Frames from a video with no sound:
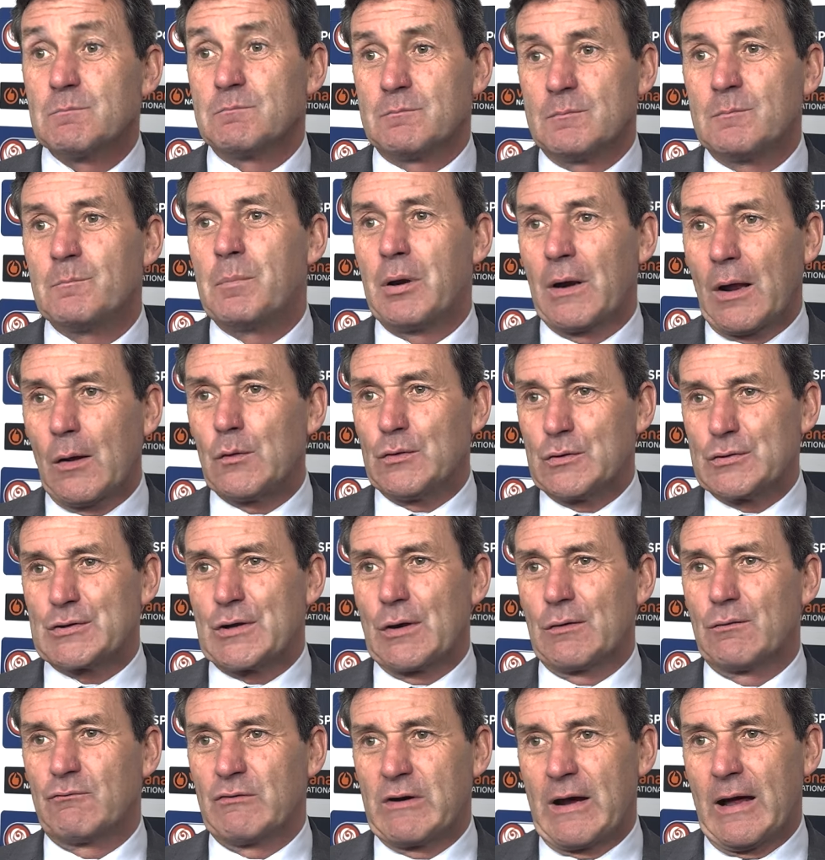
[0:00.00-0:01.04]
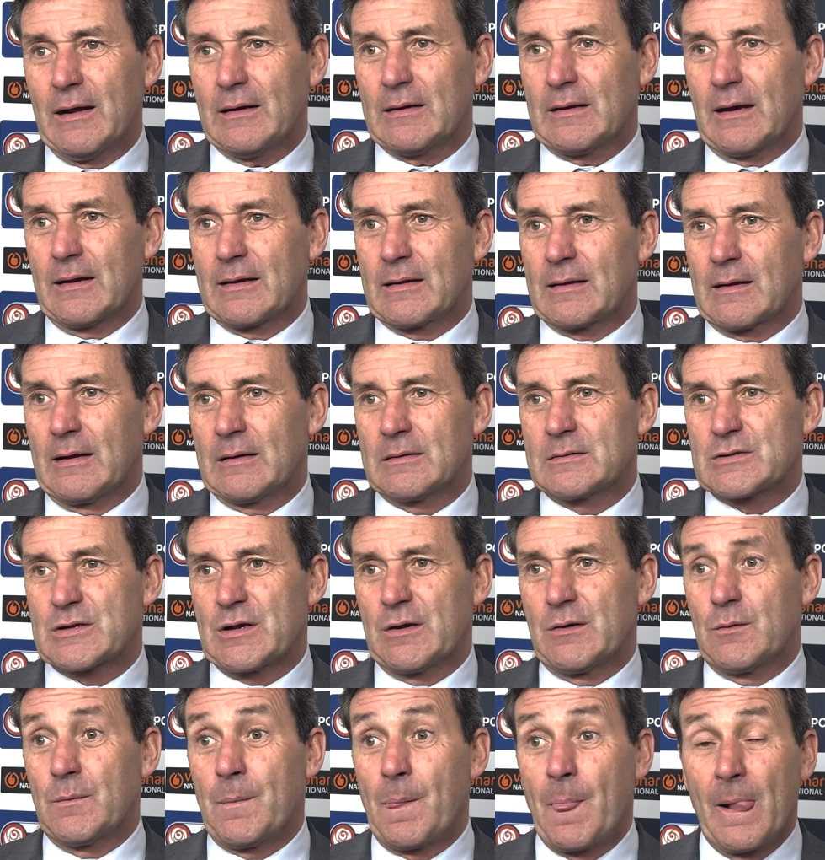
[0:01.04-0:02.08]
Blokes don't react like that.
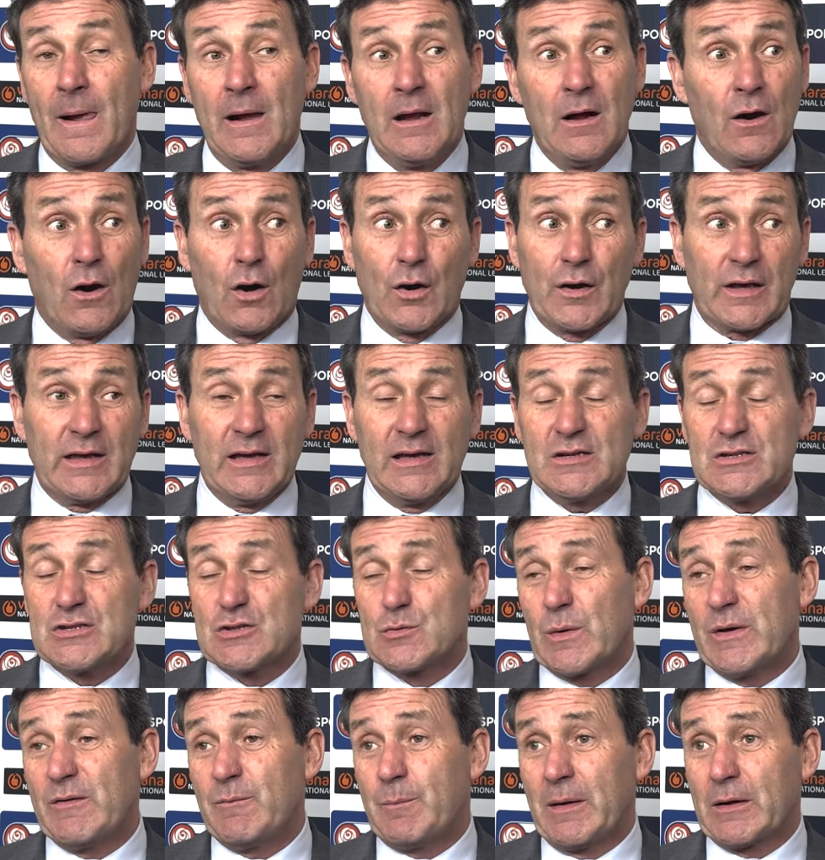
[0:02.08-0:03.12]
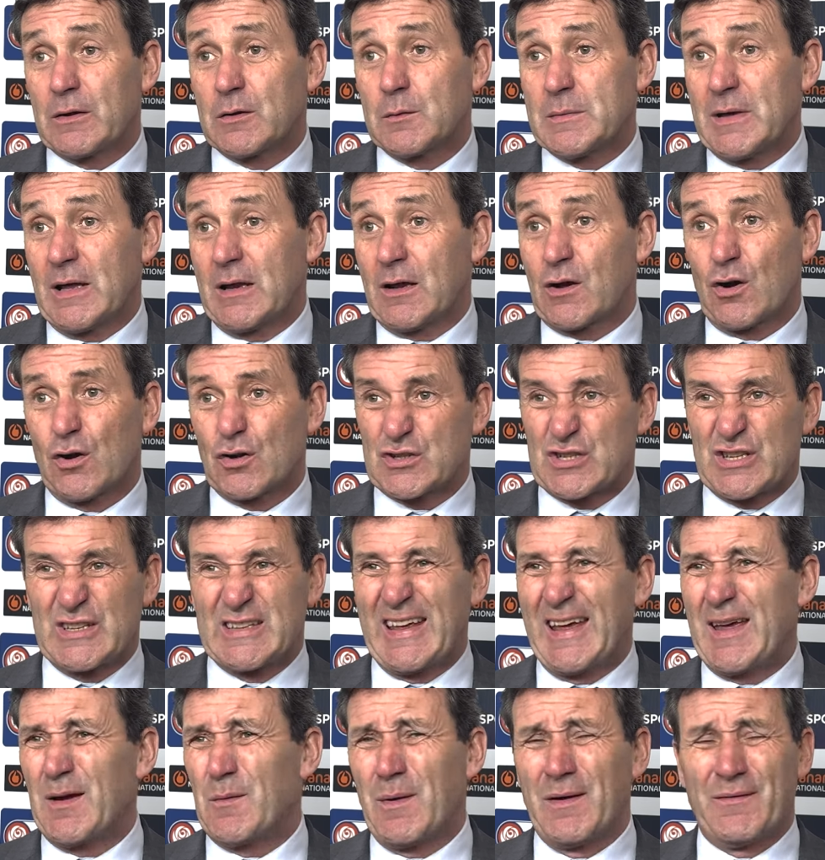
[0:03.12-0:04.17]
So on occasions we've picked up yellow cards
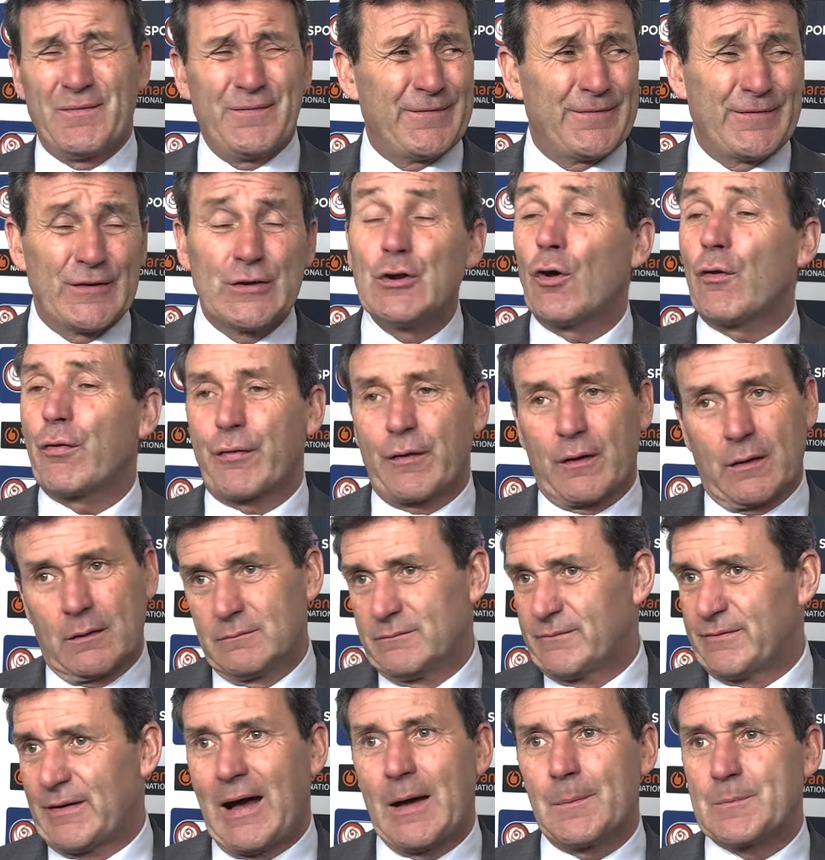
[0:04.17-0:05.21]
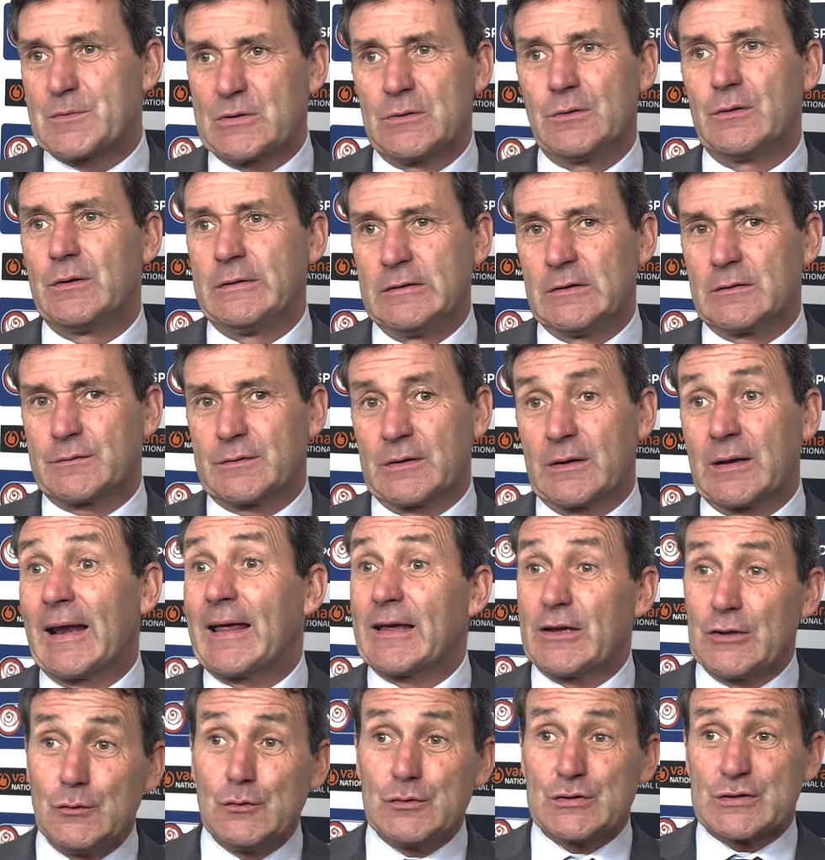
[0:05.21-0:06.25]
today where for nothing, for absolutely nothing.
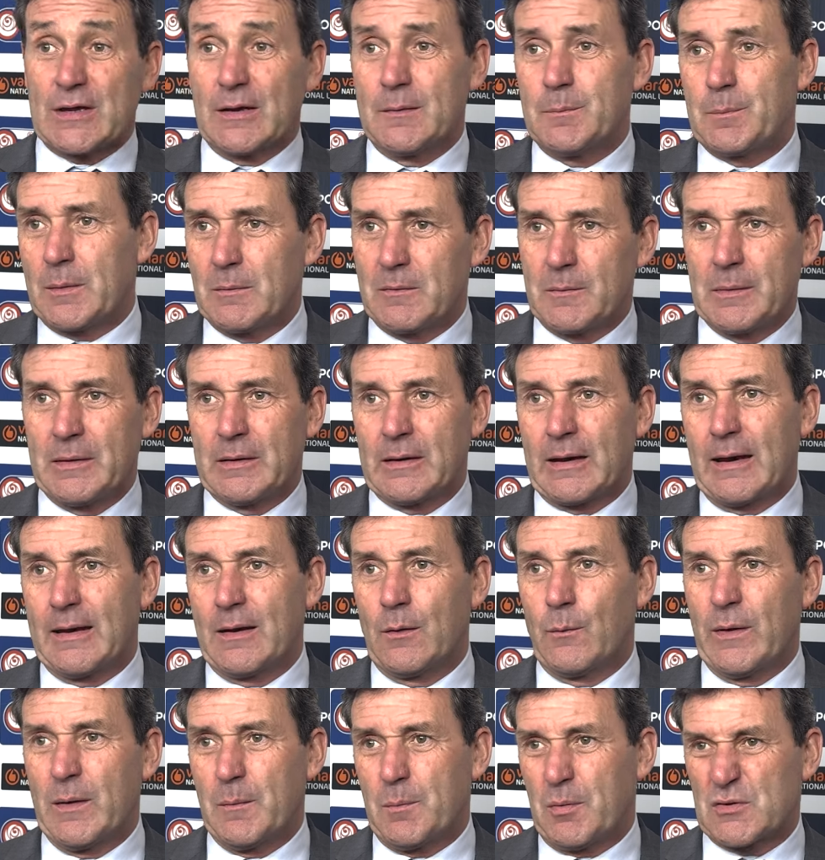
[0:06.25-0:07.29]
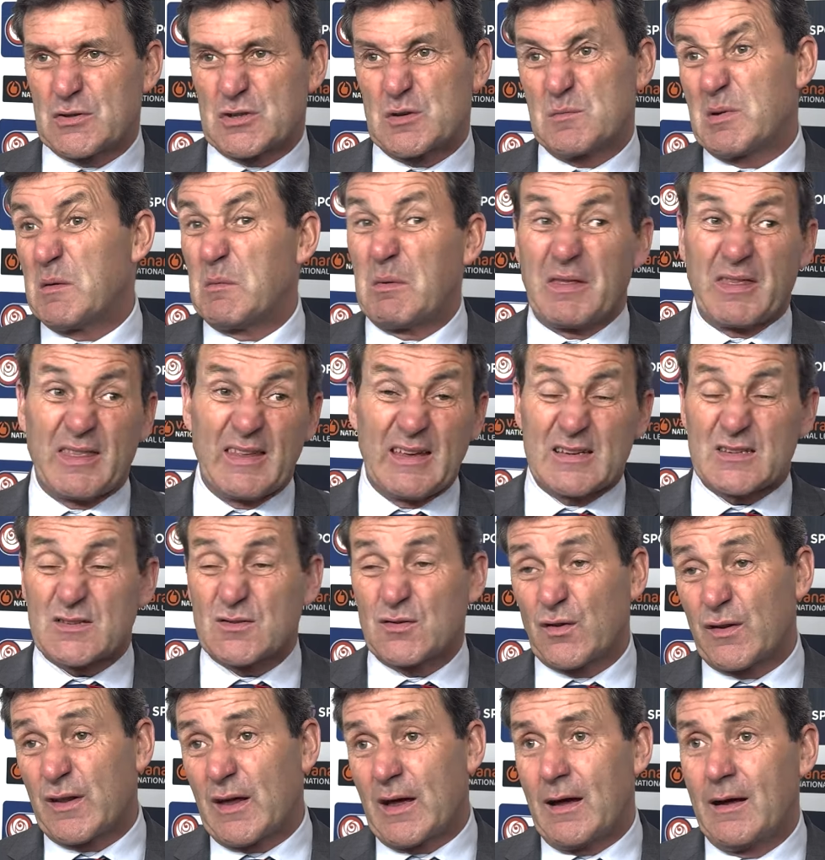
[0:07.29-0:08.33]
Like you said, people have been getting away possibly with this
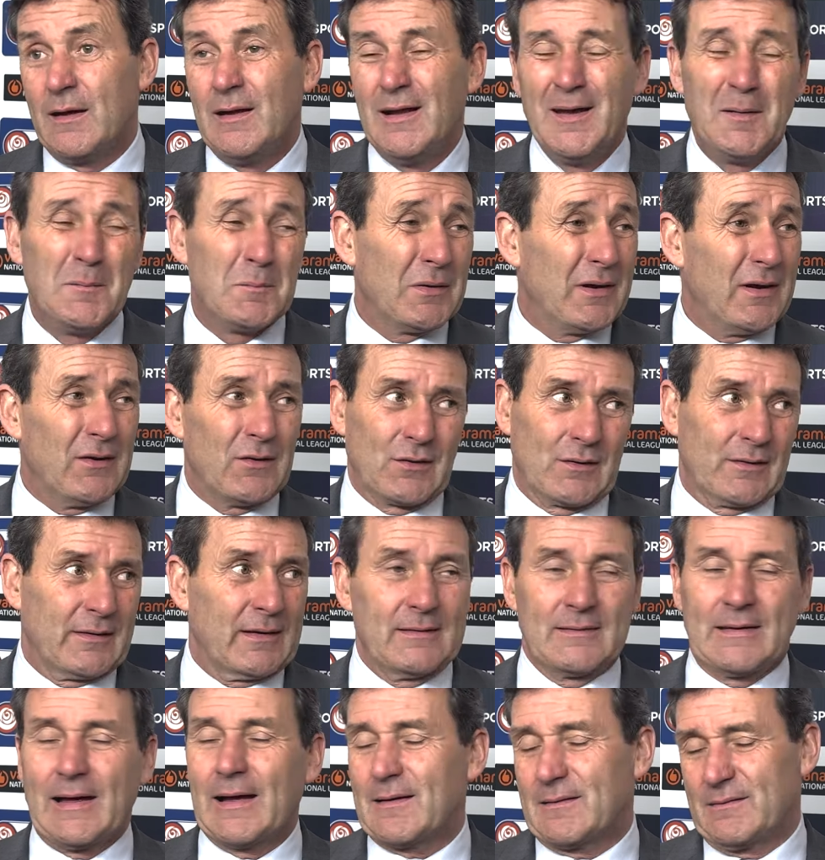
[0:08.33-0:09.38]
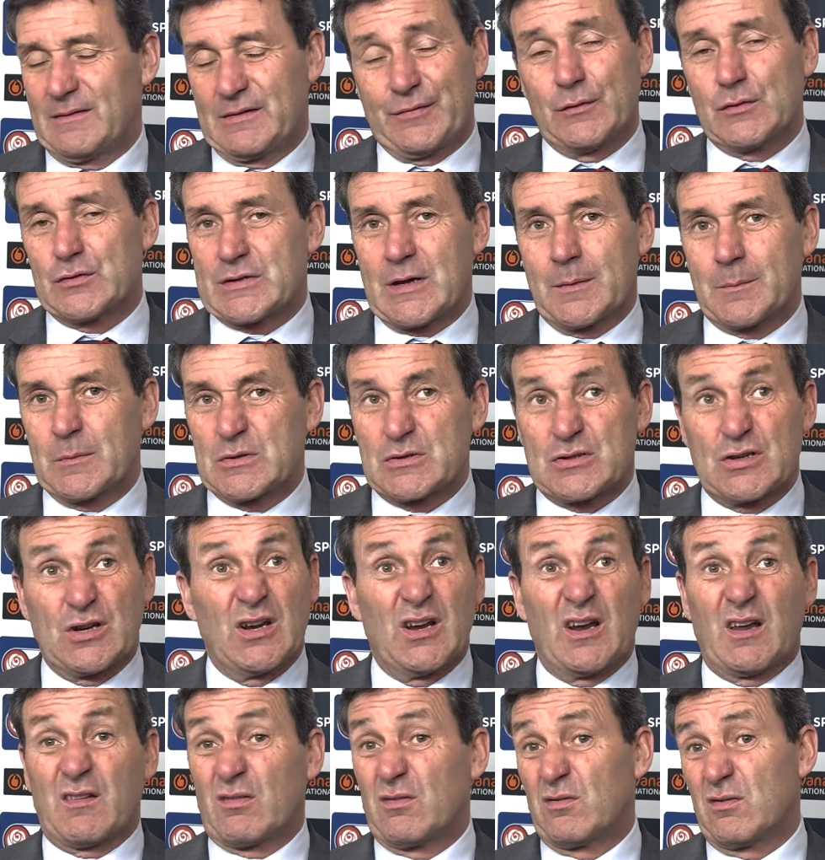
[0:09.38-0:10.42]
or that. But look, that, as far as I'm
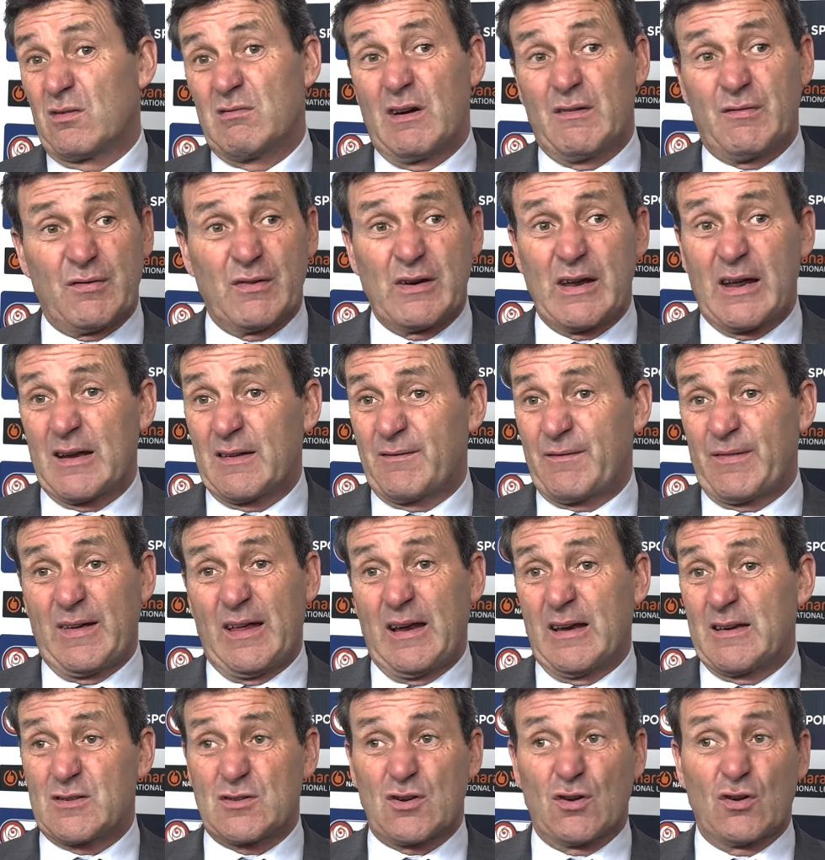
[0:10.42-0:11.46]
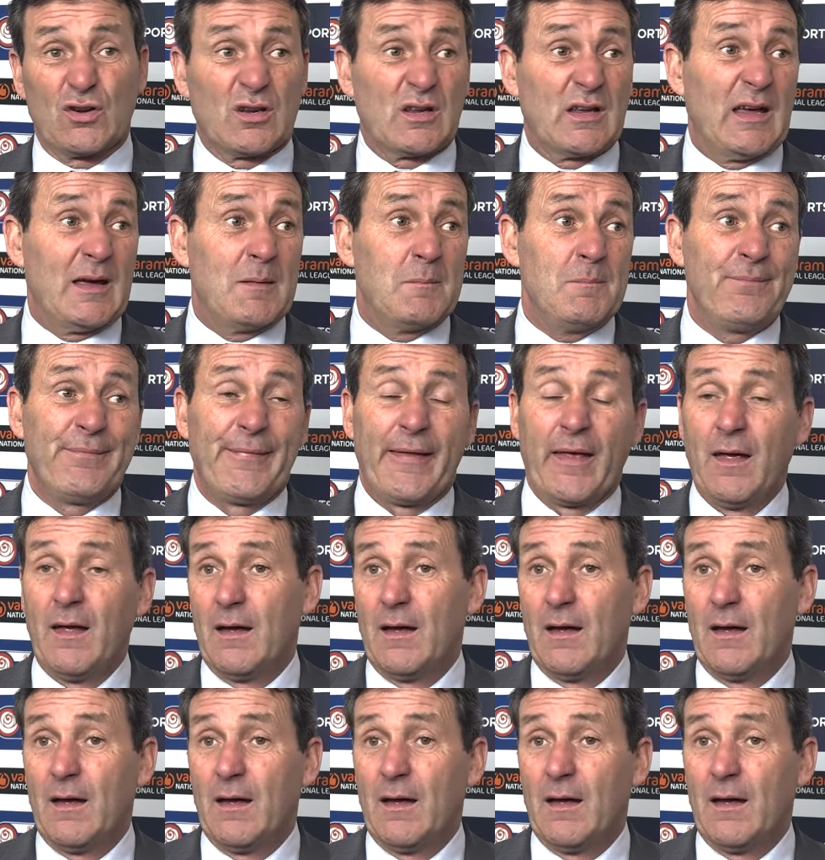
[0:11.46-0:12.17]
concerned, I thought the referee had a fairly solid game.